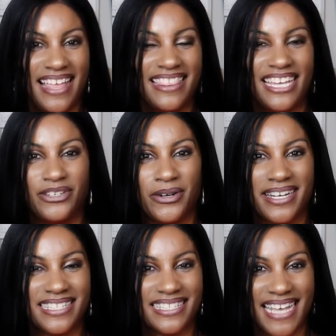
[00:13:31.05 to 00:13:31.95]
that you're
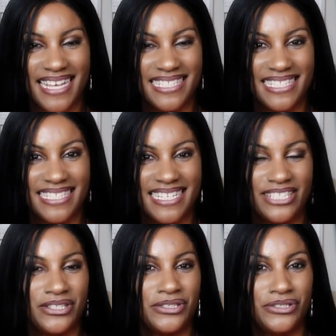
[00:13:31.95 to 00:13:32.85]

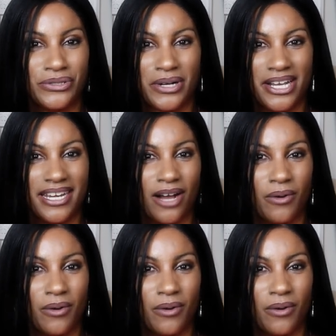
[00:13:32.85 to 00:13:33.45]
excited to join